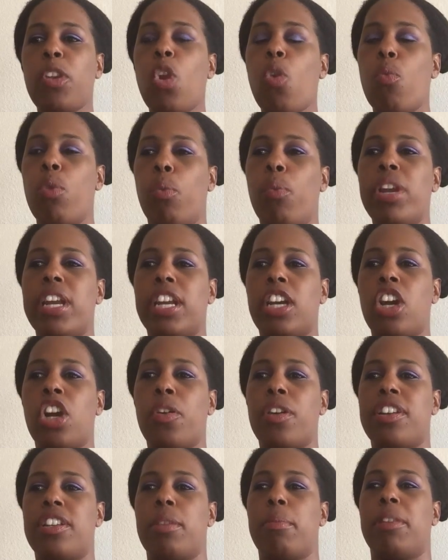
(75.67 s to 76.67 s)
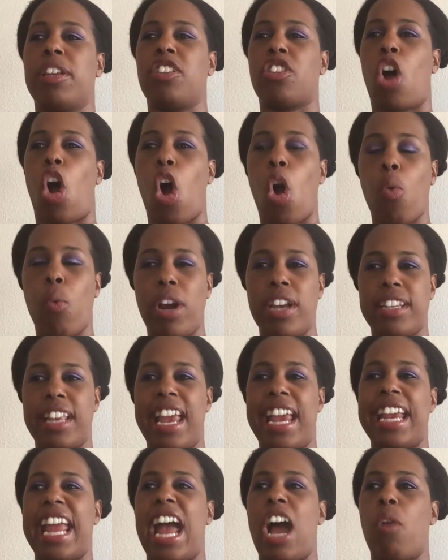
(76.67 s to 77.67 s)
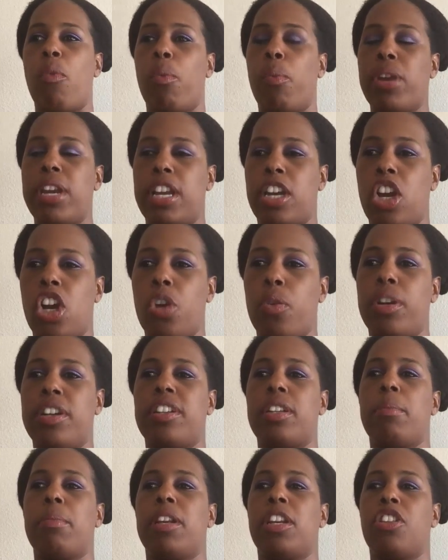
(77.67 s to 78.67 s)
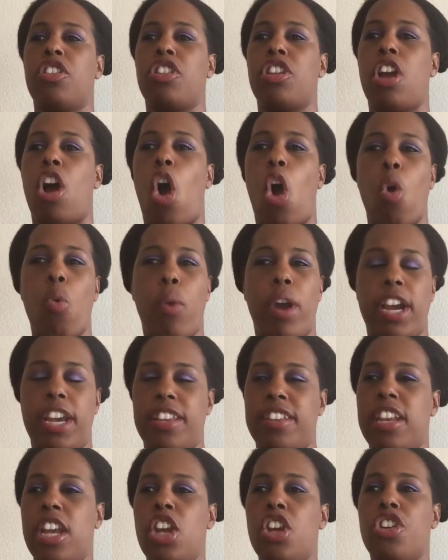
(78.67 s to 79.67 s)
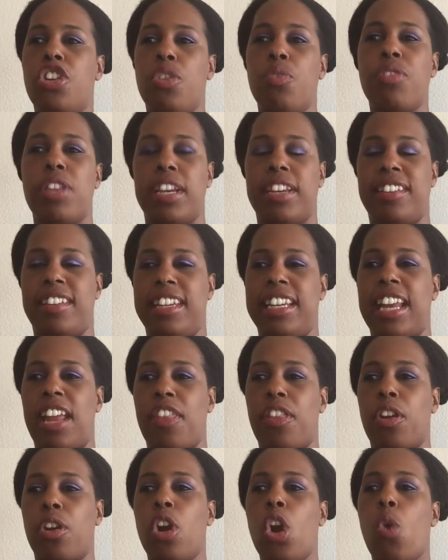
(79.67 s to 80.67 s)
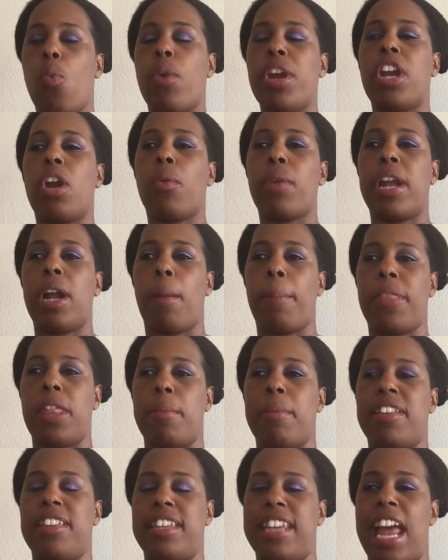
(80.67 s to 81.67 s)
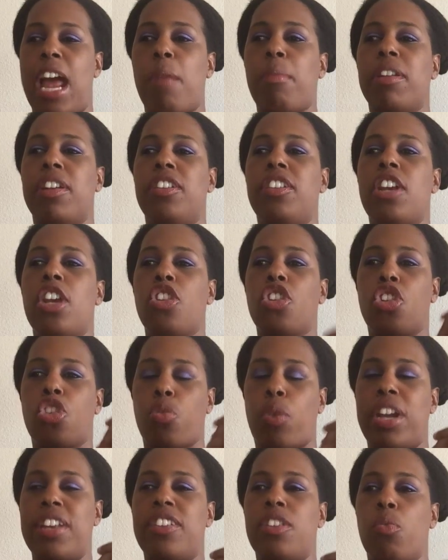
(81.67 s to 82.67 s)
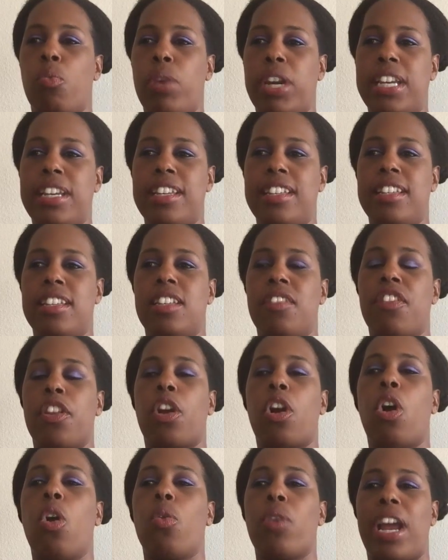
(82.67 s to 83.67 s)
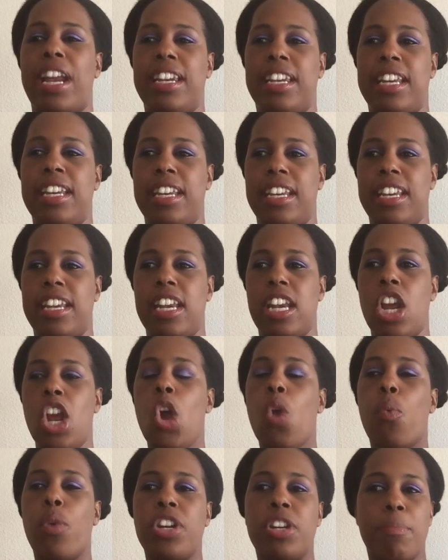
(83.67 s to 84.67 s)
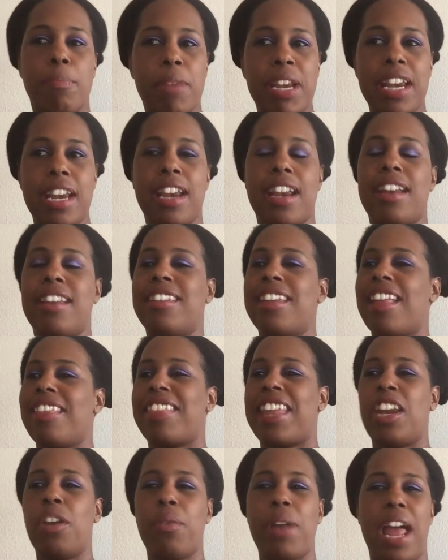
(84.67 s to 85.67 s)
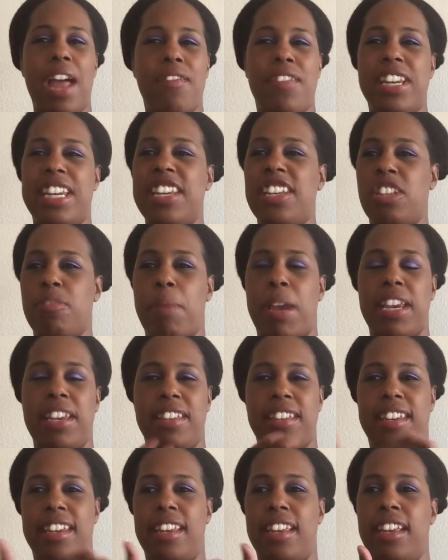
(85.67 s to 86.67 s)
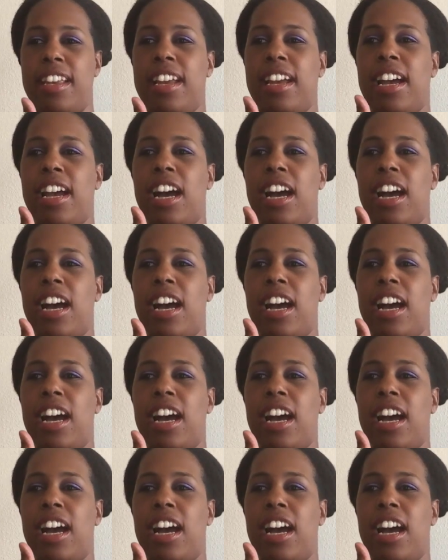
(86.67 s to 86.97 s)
When we encourage siblings to always hang out, when we encourage siblings to always do things together, we don't help them establish strengths and weaknesses of their own identity, which means they don't have any space to